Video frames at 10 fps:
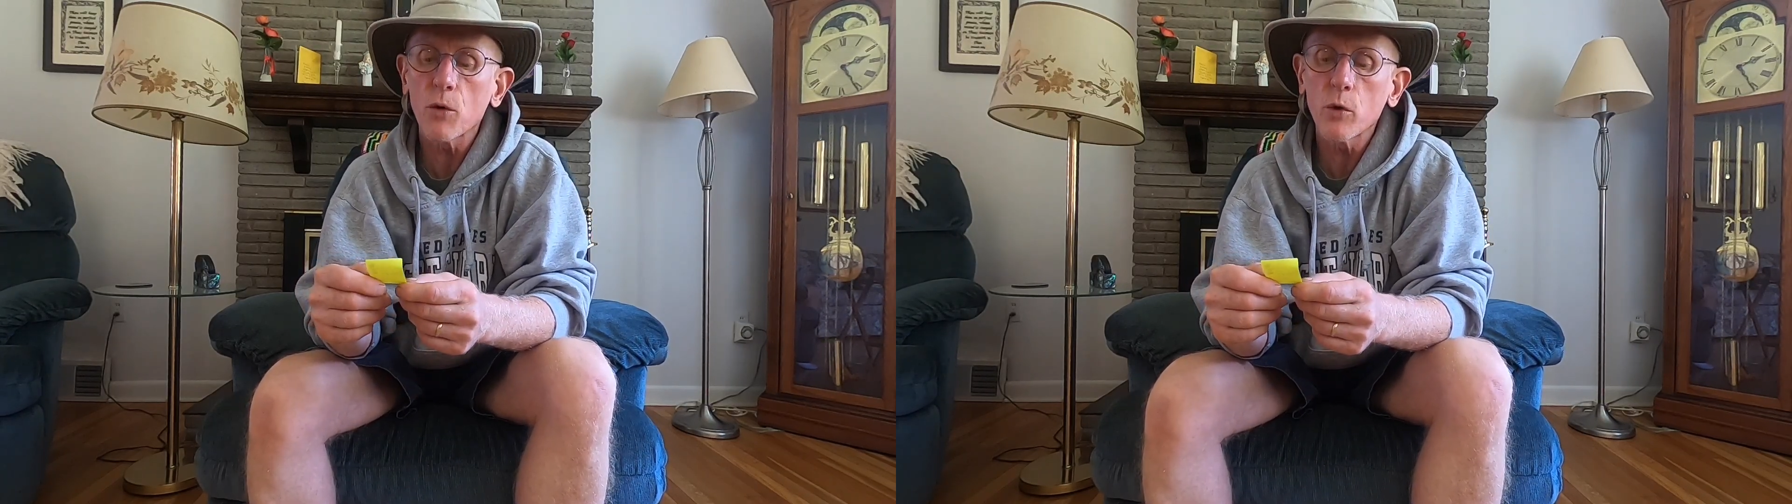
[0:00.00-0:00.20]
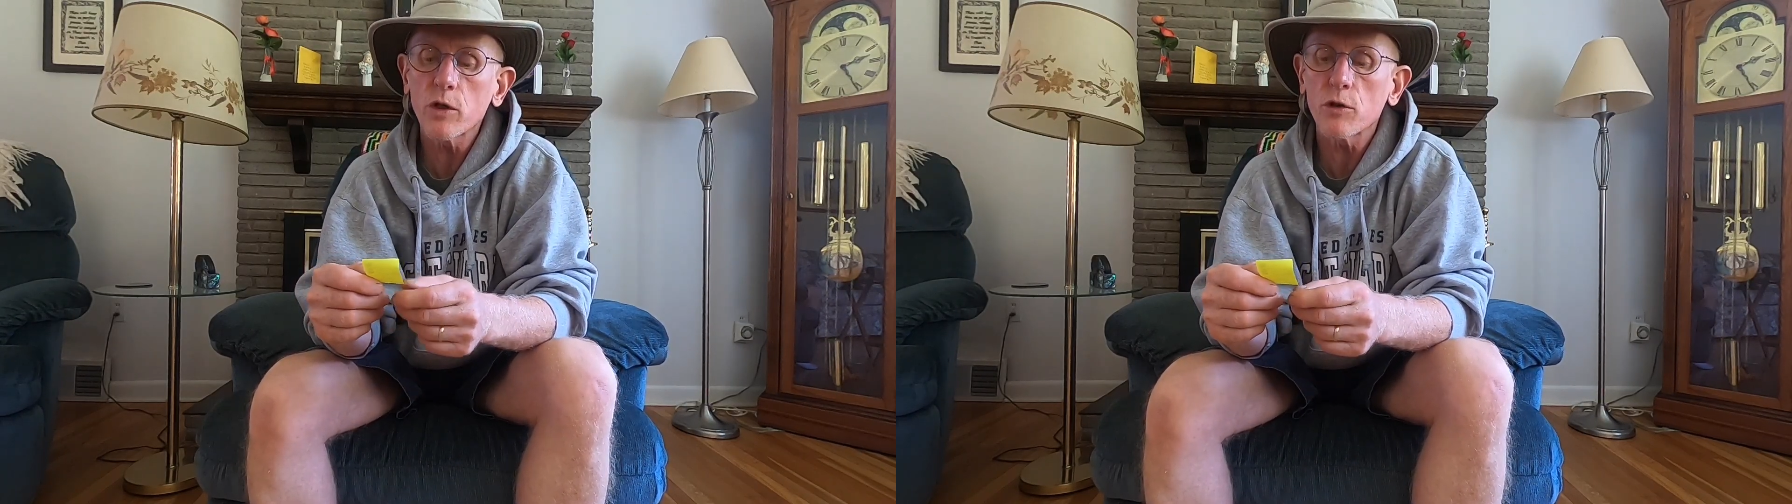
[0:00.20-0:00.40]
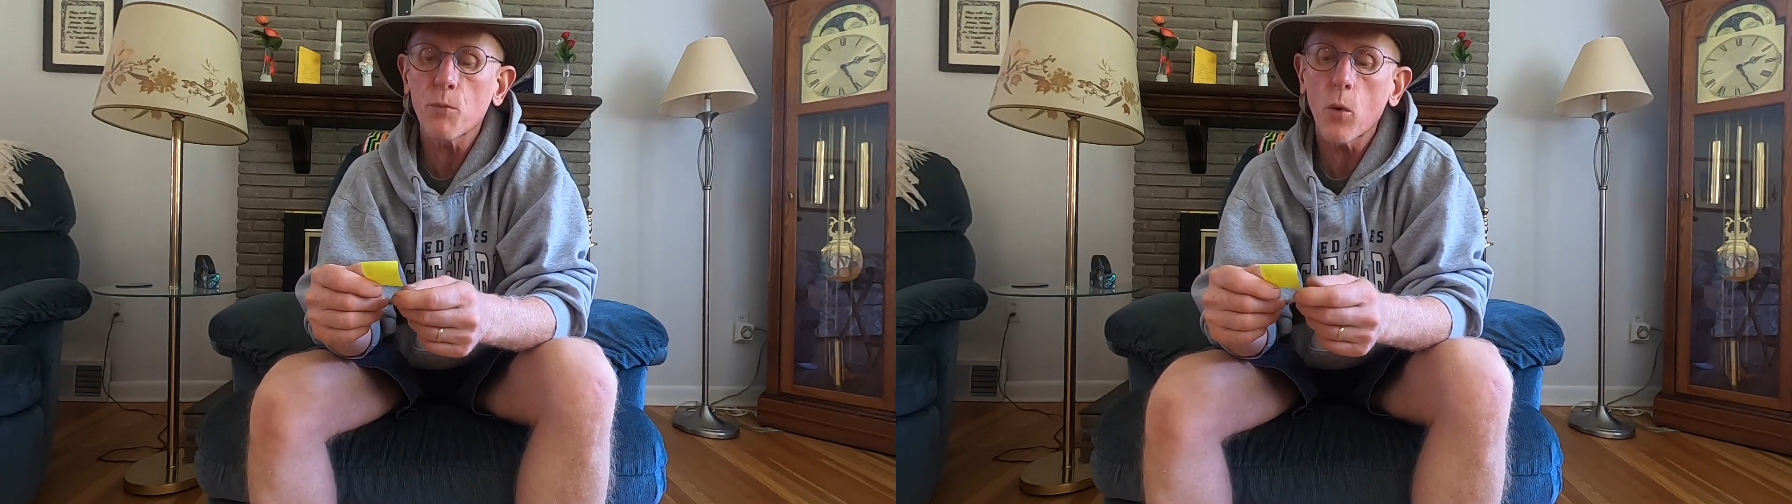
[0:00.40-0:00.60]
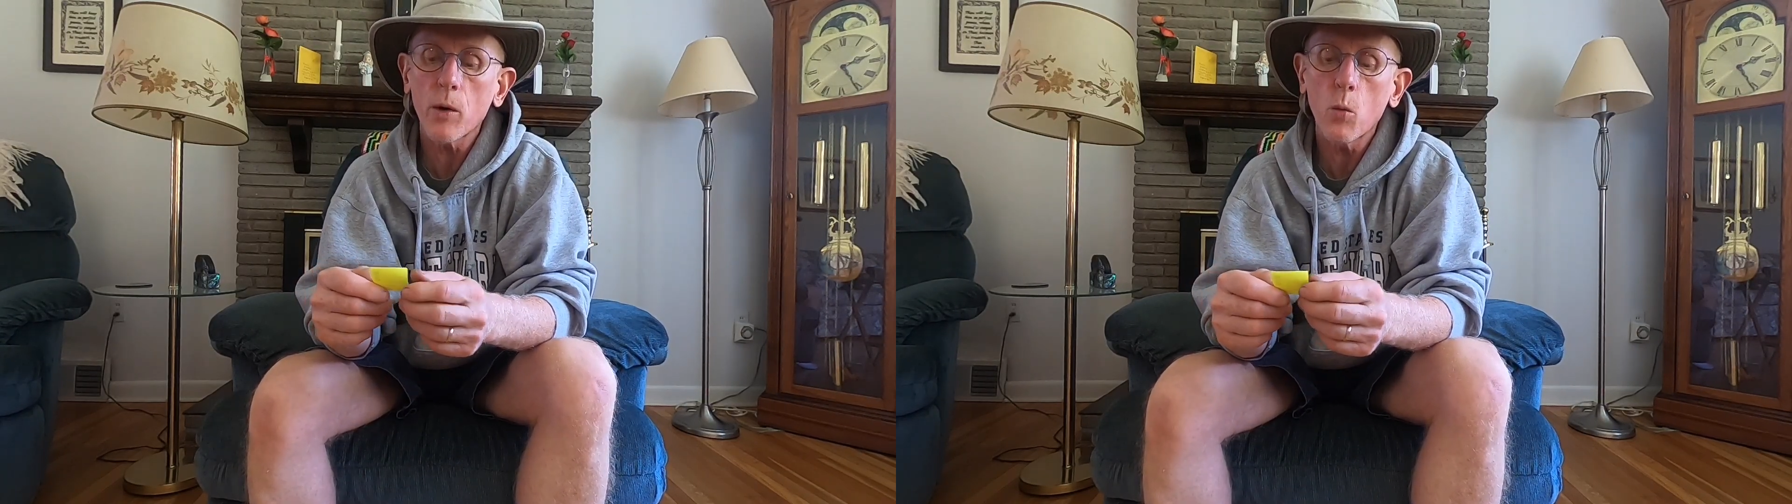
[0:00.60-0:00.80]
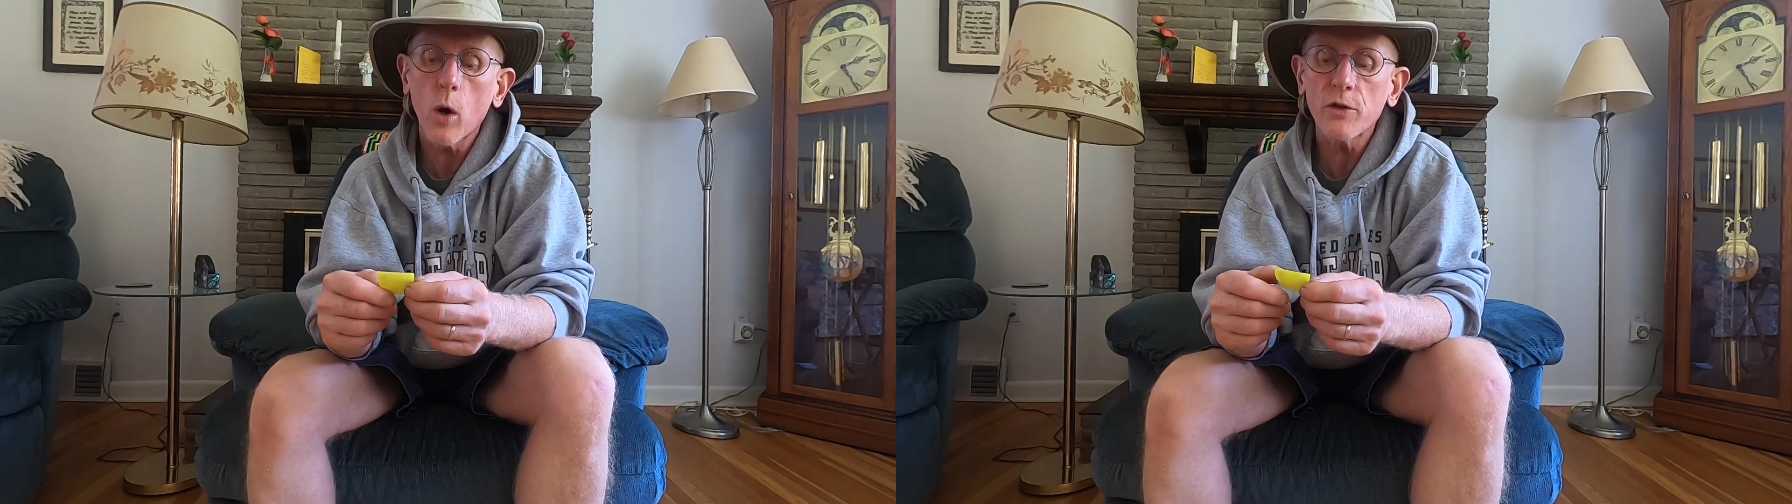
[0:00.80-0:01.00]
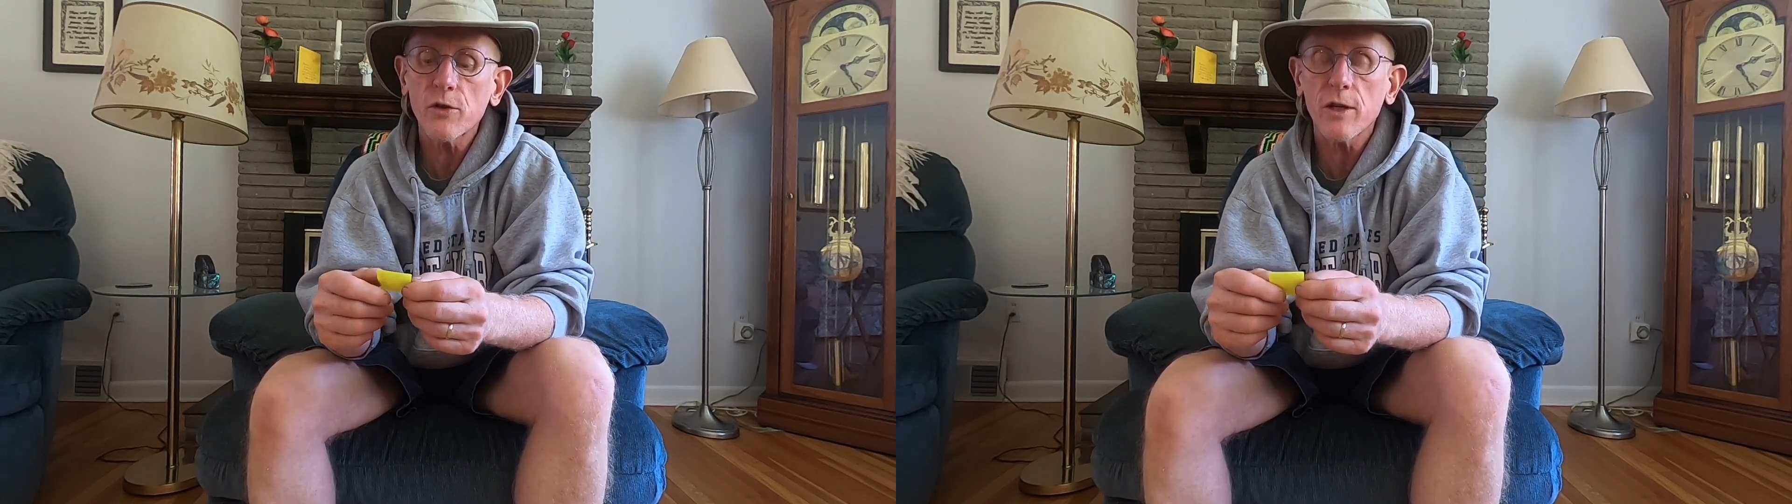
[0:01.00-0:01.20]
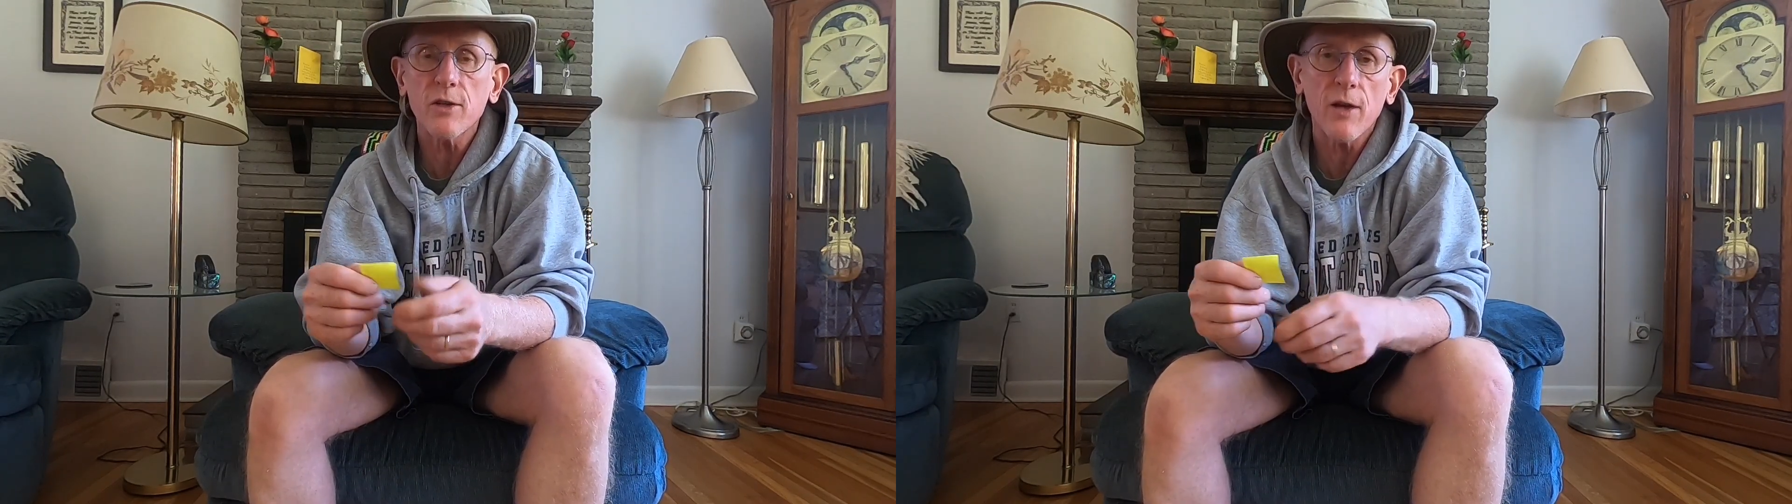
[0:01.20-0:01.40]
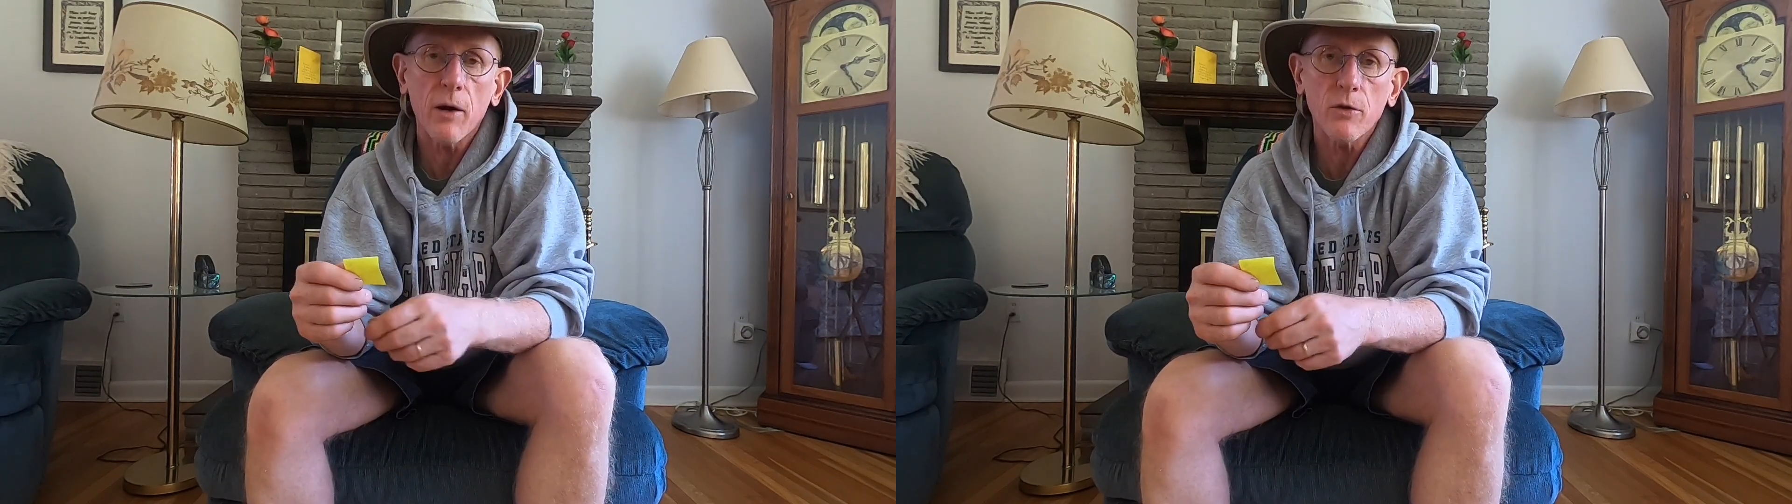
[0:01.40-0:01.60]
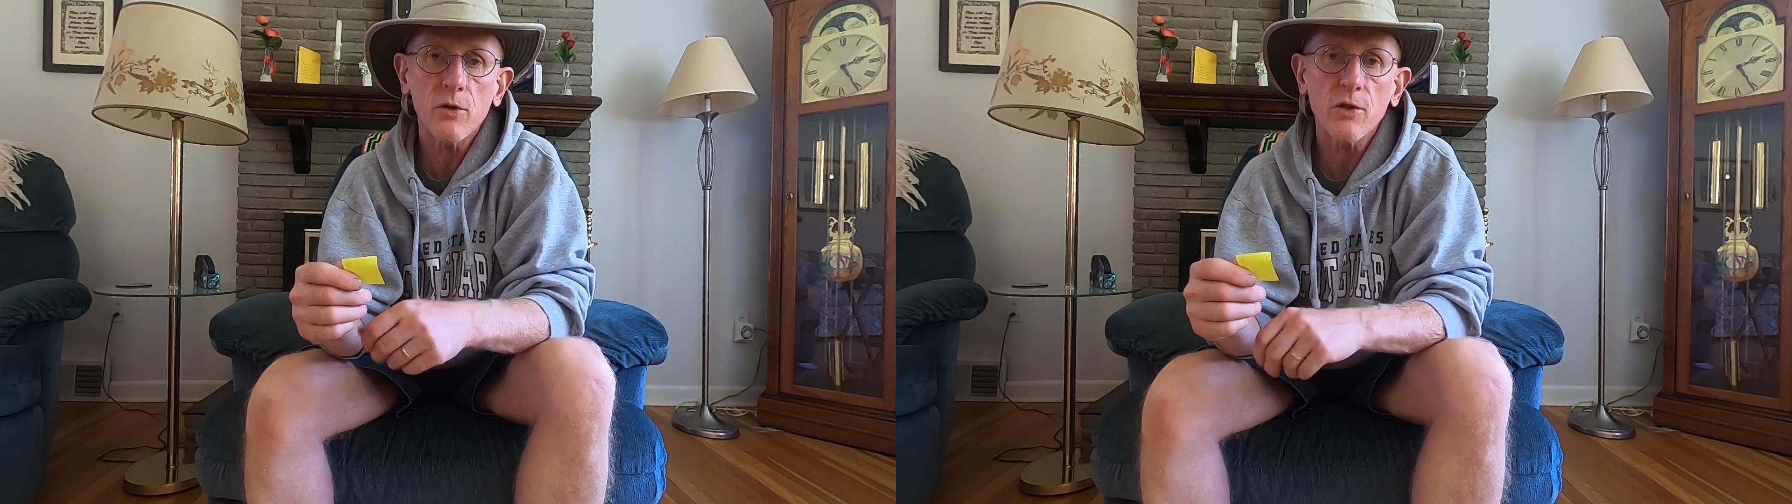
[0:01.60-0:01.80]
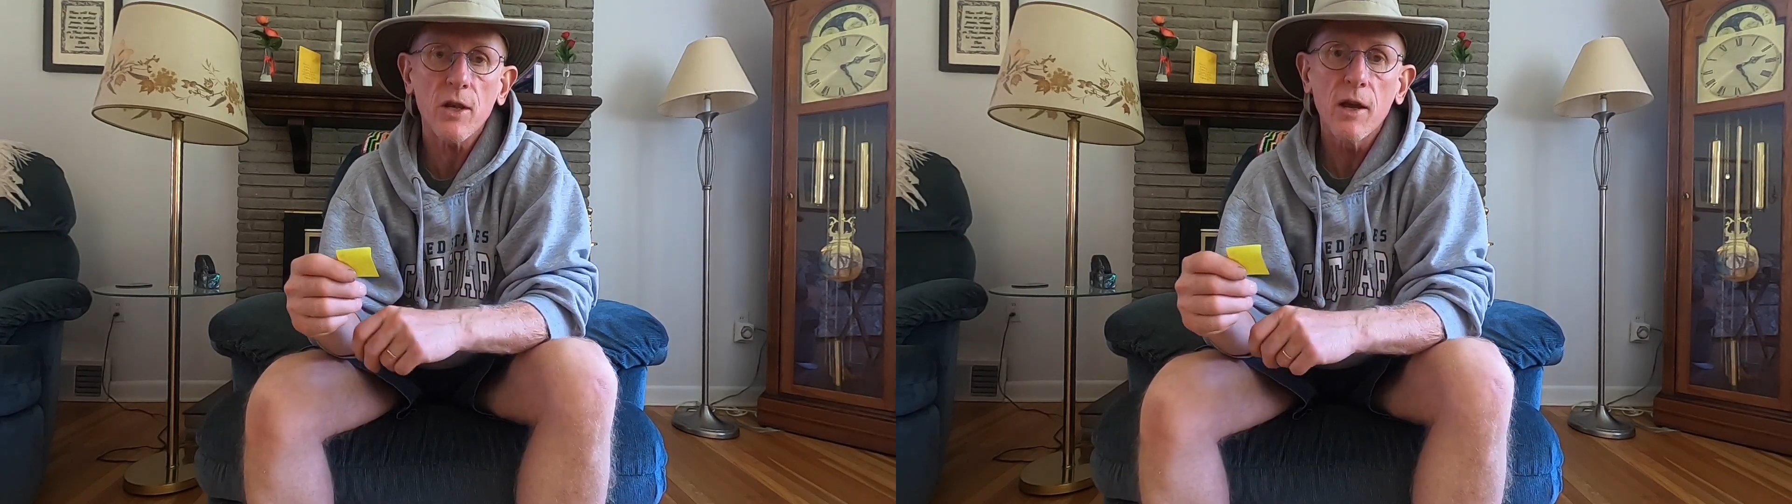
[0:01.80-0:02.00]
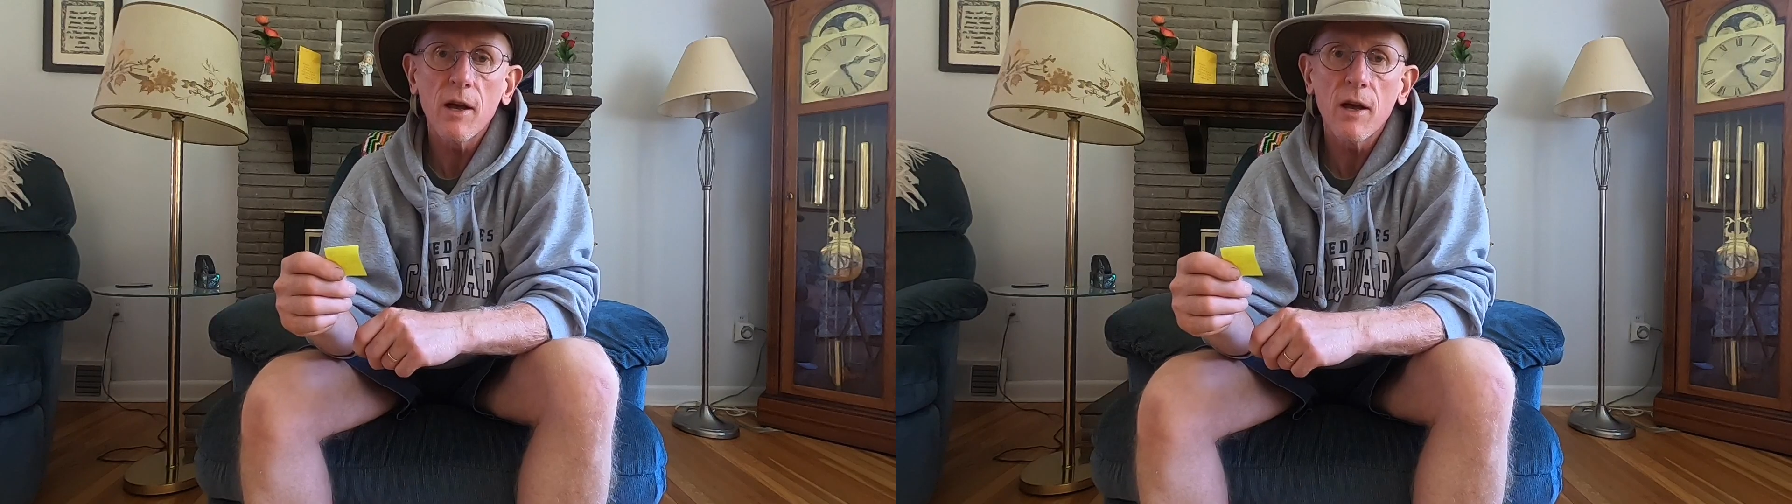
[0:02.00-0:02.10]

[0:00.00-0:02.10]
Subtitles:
which is 0.16 ounces.